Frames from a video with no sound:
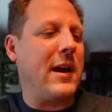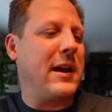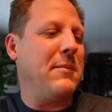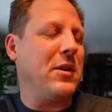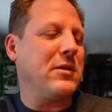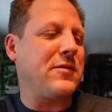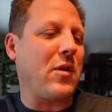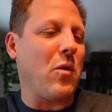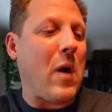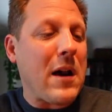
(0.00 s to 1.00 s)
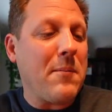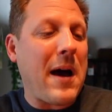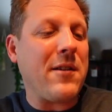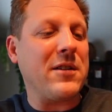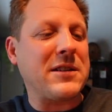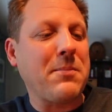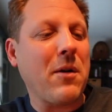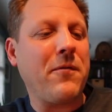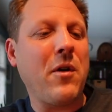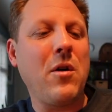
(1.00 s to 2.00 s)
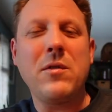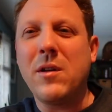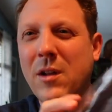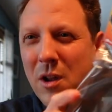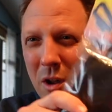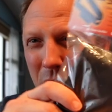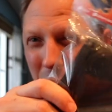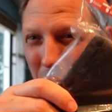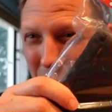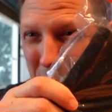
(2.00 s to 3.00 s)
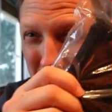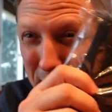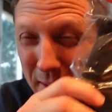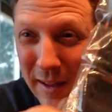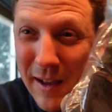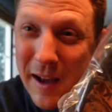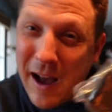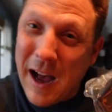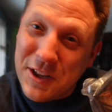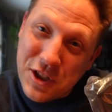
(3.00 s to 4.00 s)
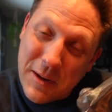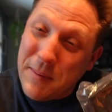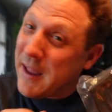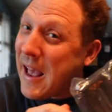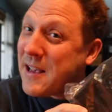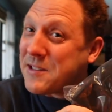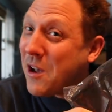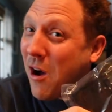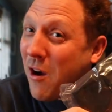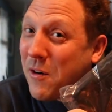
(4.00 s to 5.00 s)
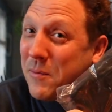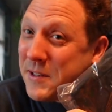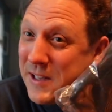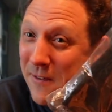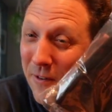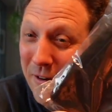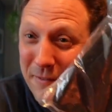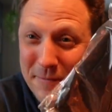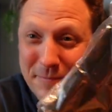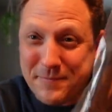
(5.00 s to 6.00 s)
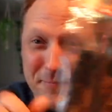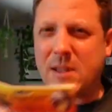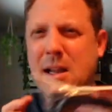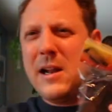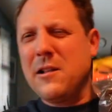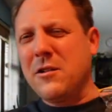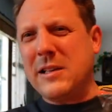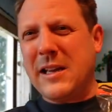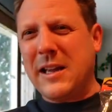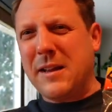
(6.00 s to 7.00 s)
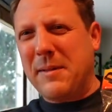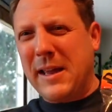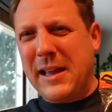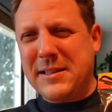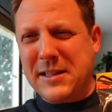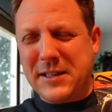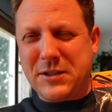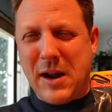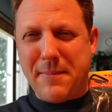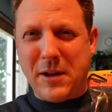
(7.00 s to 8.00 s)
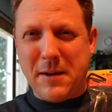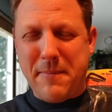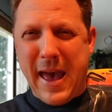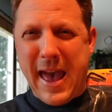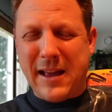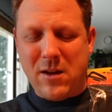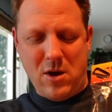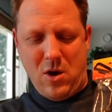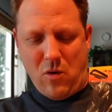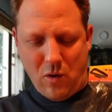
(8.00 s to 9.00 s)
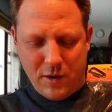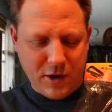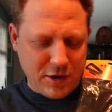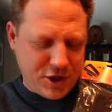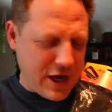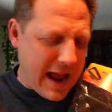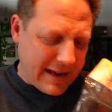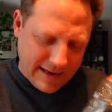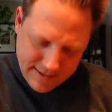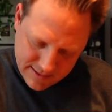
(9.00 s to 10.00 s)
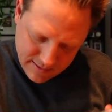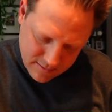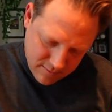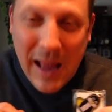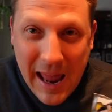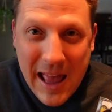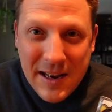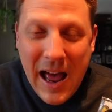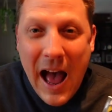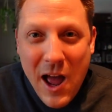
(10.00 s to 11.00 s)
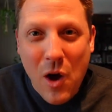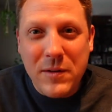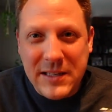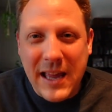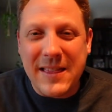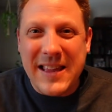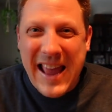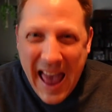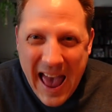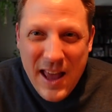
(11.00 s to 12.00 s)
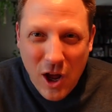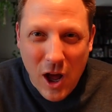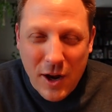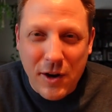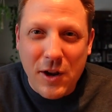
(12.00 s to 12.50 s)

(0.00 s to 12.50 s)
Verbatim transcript: it can be used for a water bottle or a smartphone, or maybe a GPSR receiver. And it looks like it can be easily strapped on a bag or your jacket. And I always get the add-on